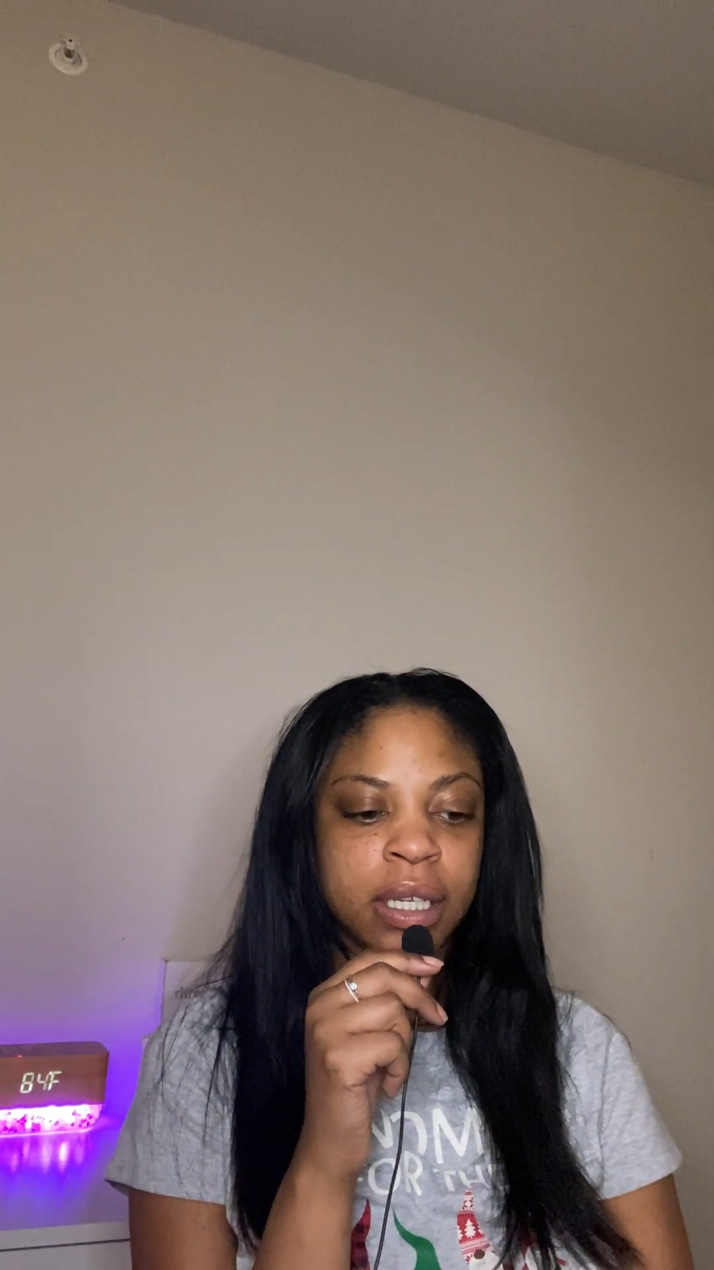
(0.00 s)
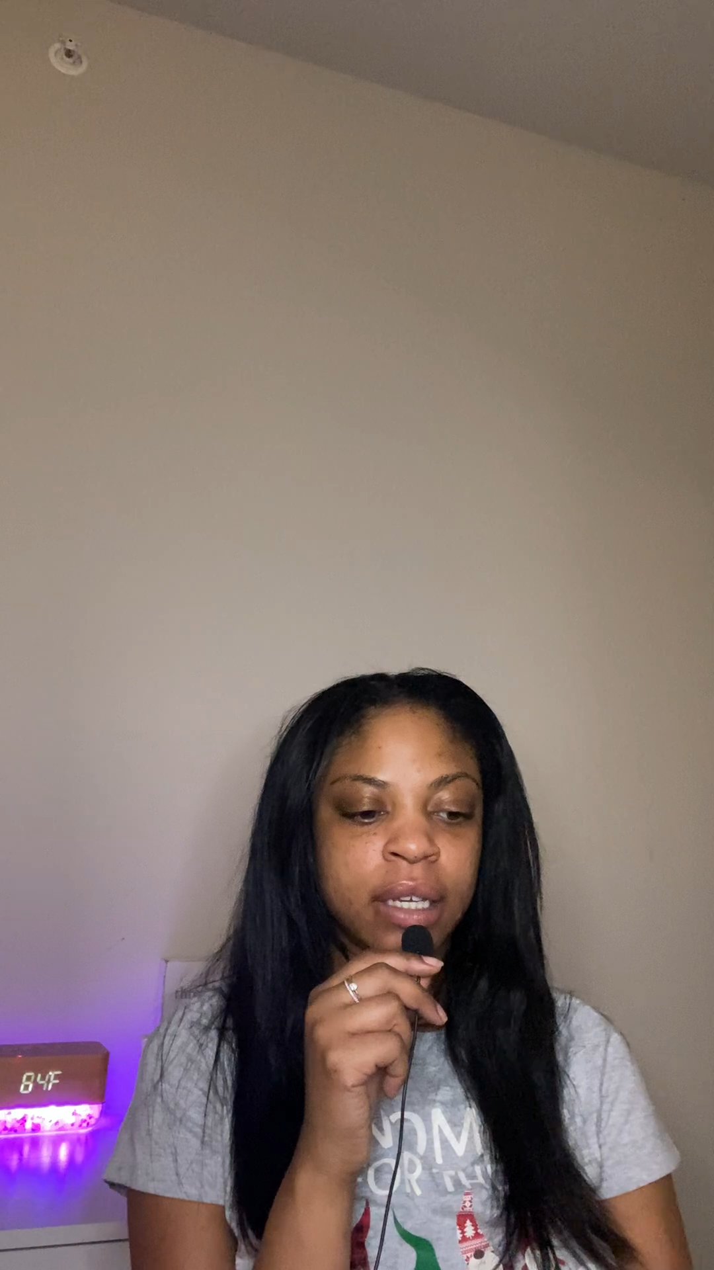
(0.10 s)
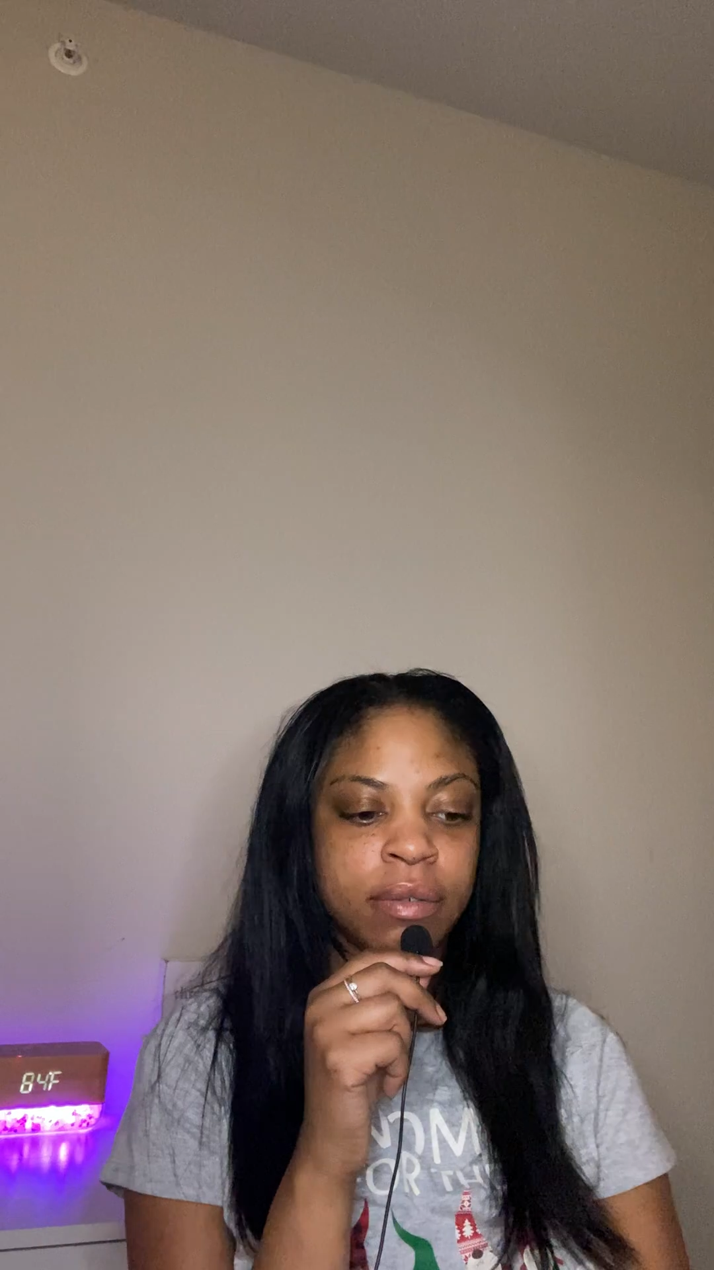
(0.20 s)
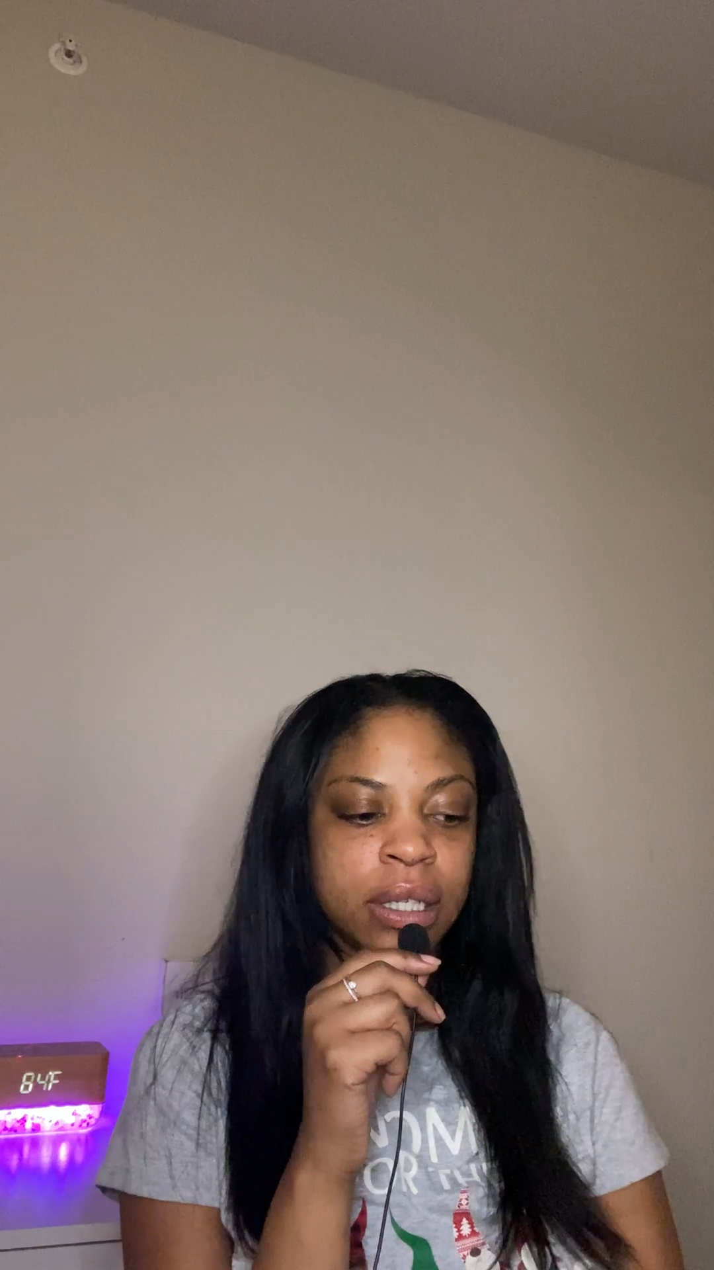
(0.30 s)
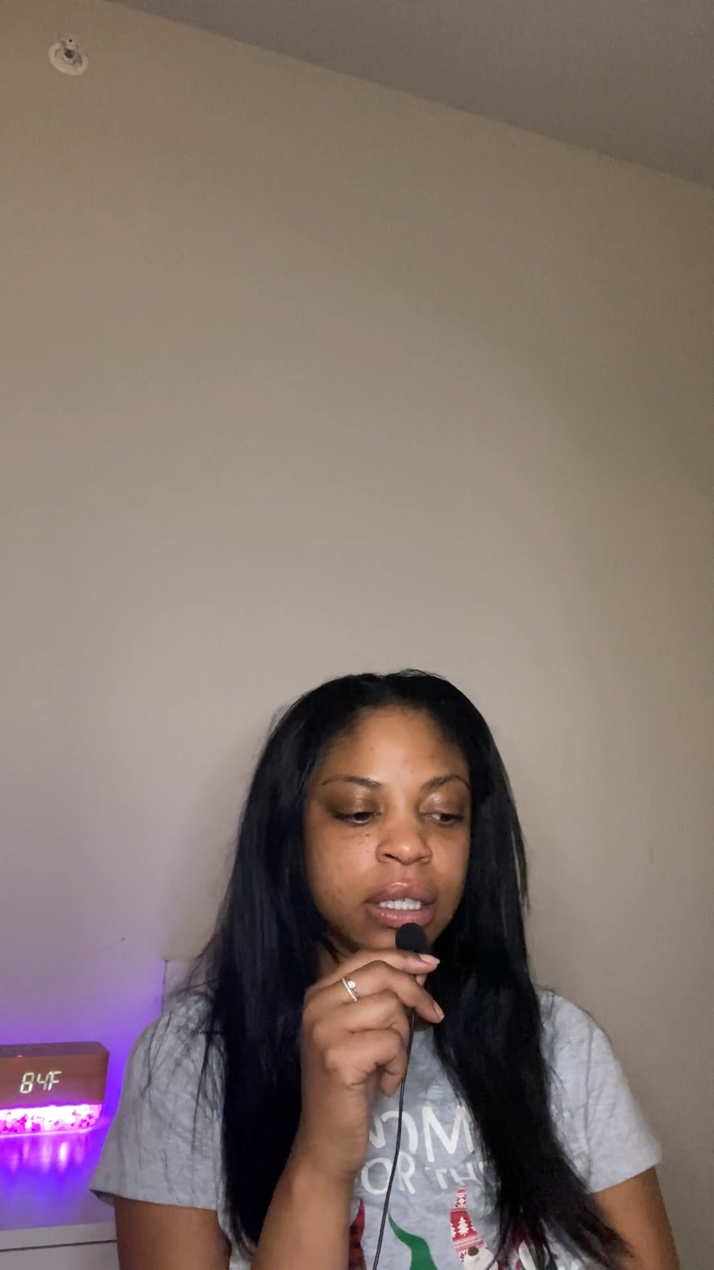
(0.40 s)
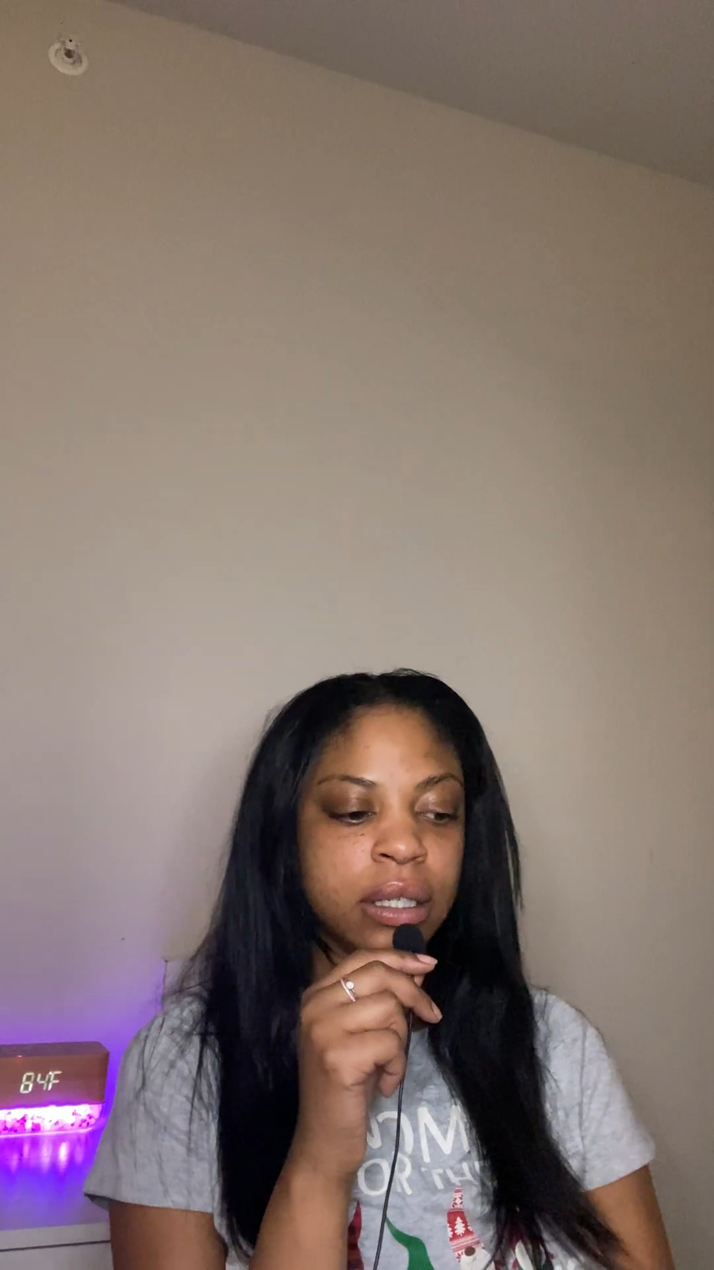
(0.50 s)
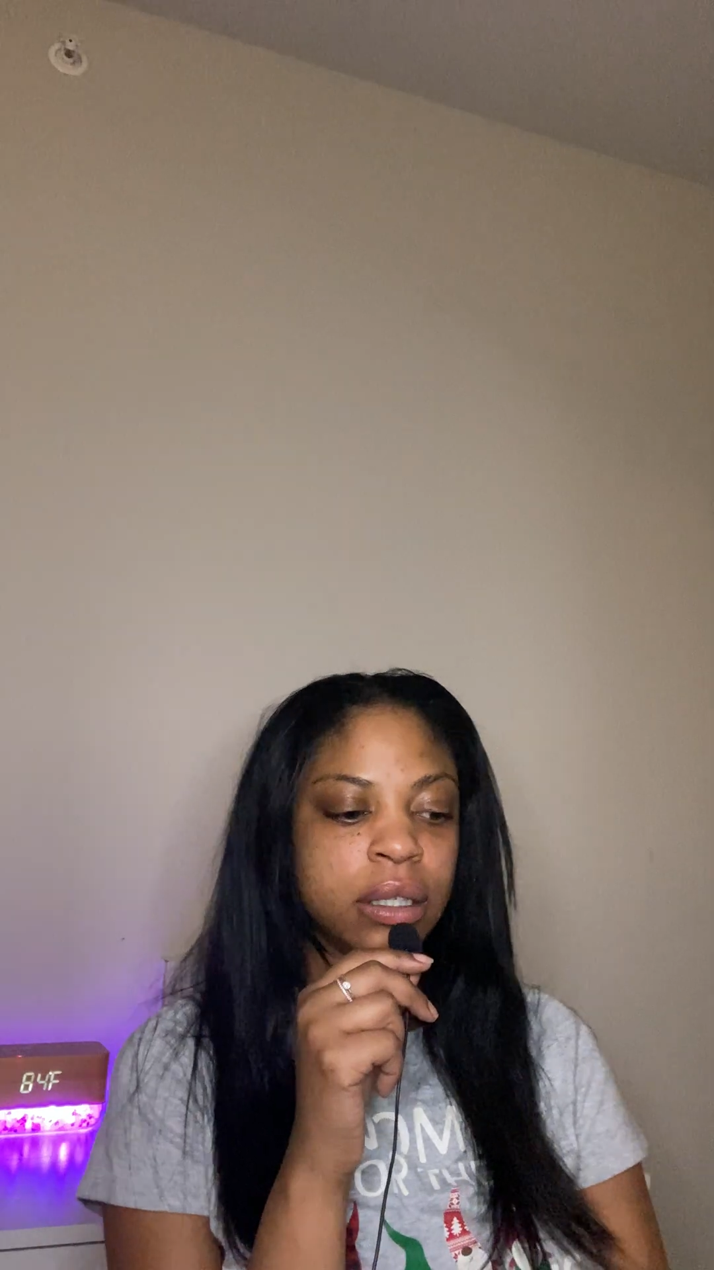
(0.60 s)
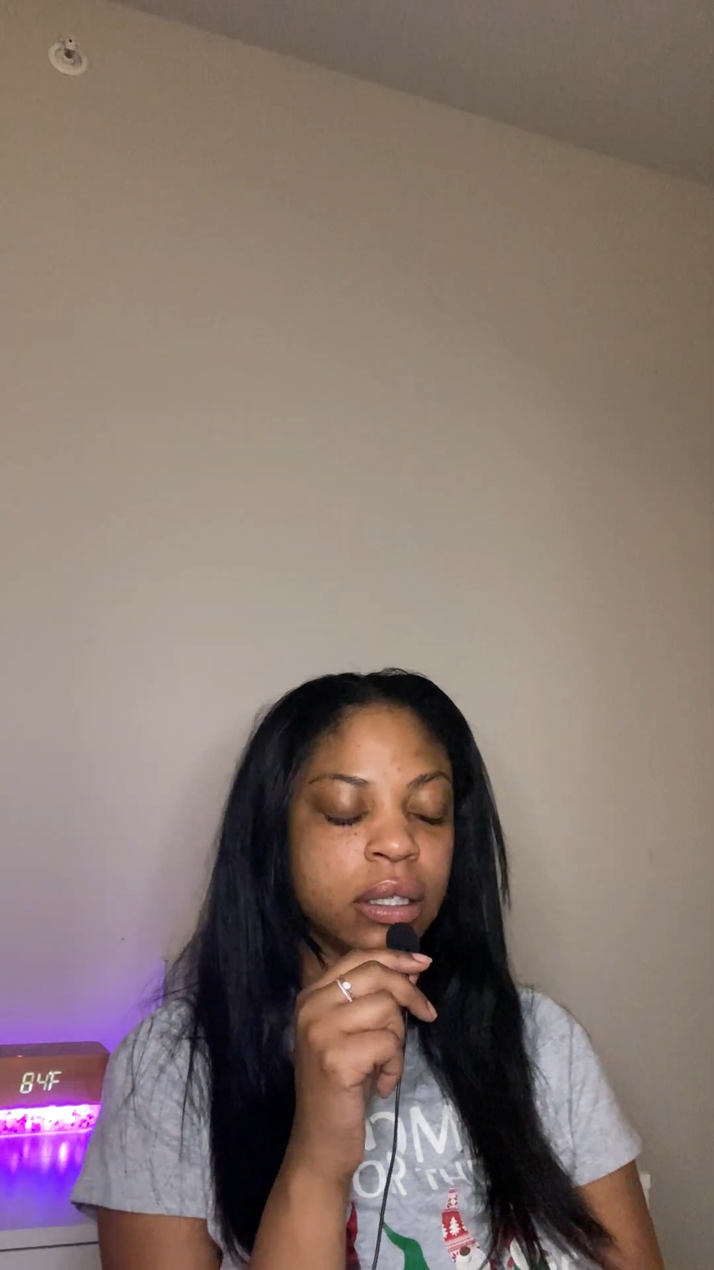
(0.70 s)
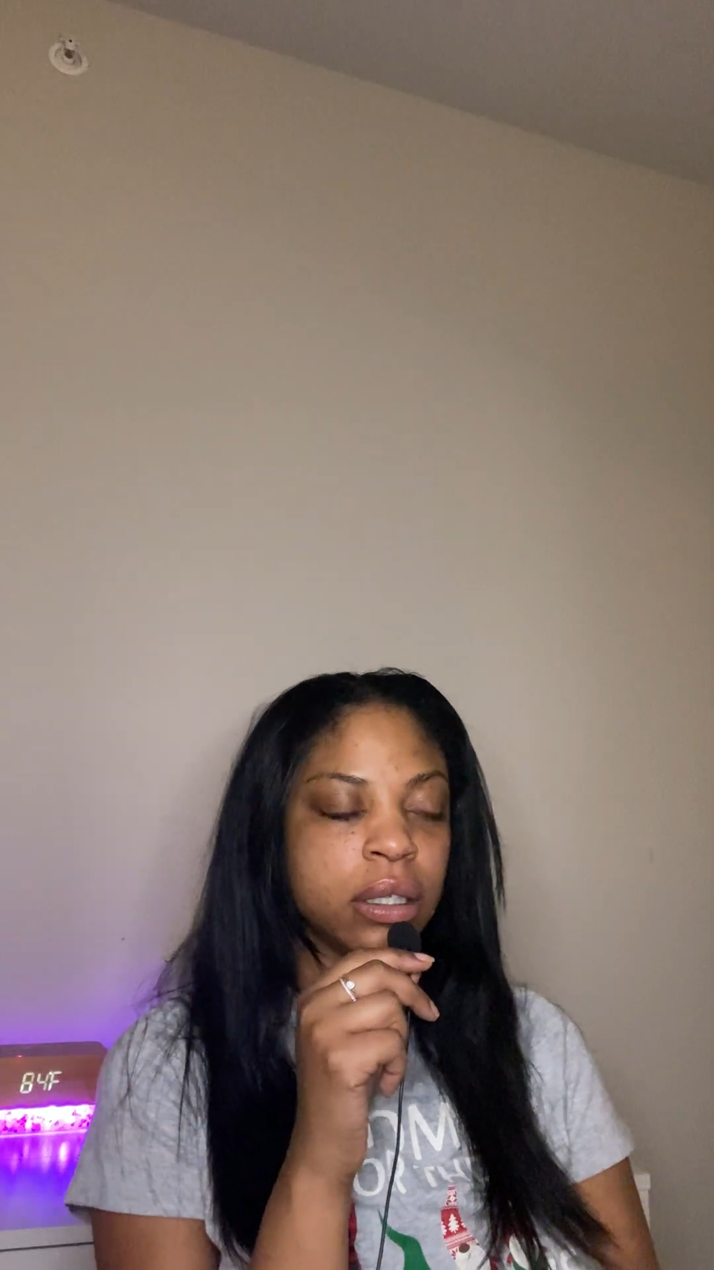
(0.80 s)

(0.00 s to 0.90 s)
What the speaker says: given